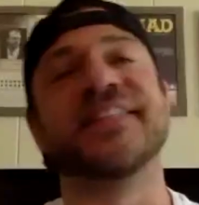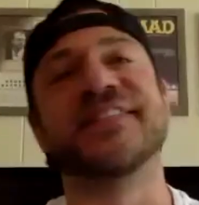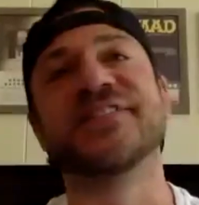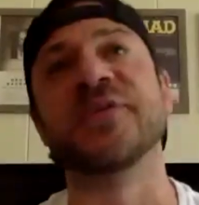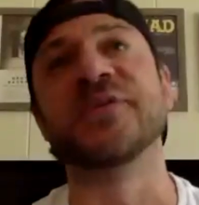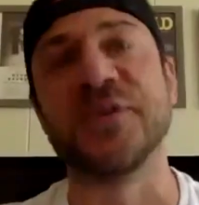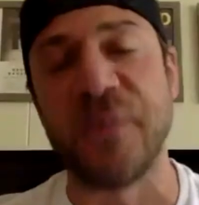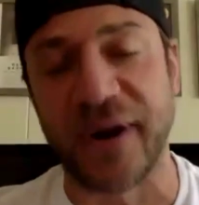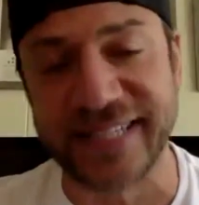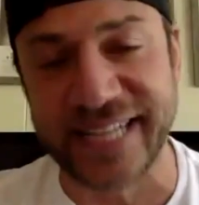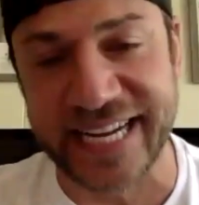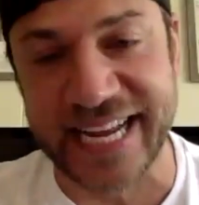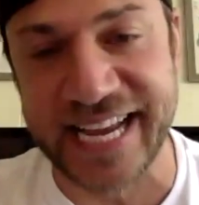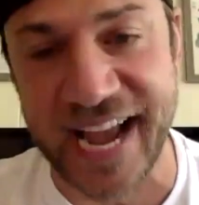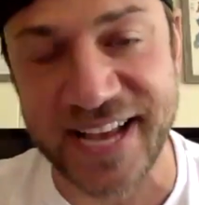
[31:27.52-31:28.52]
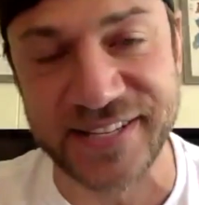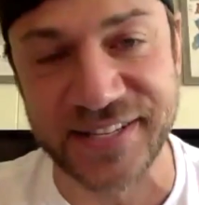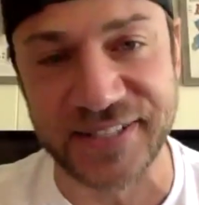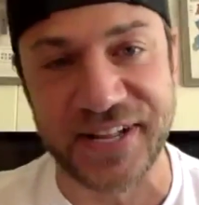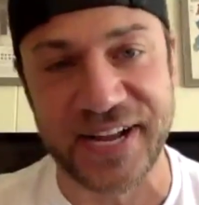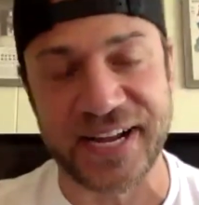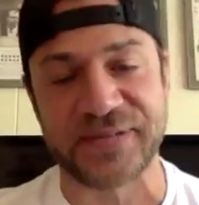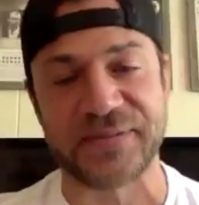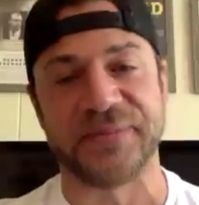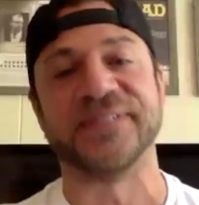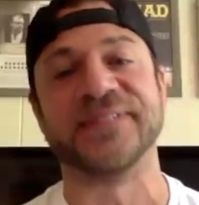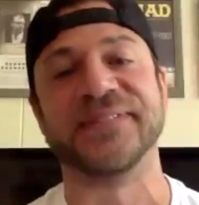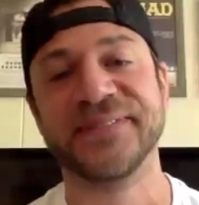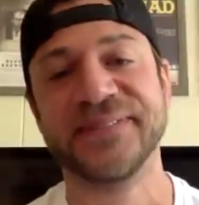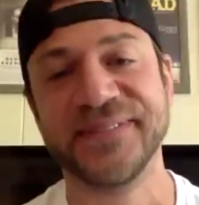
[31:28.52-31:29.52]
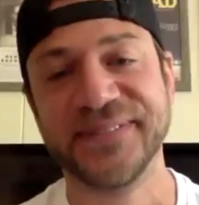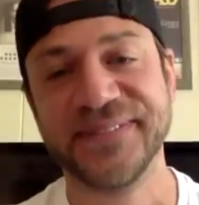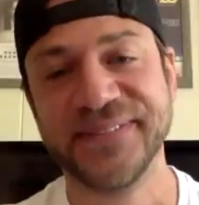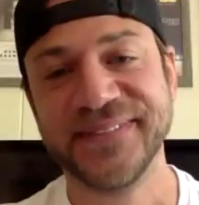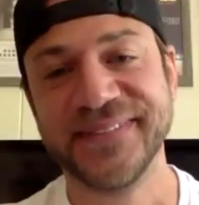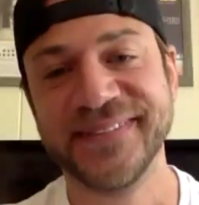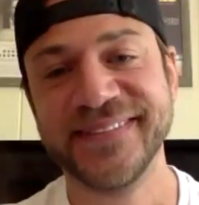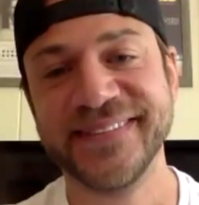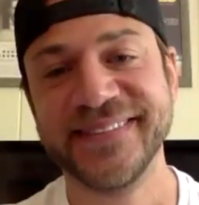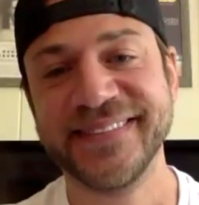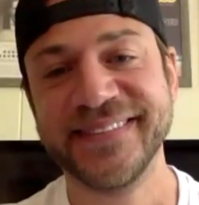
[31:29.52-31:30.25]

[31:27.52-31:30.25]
So do you want to take a guess on the last one? Is it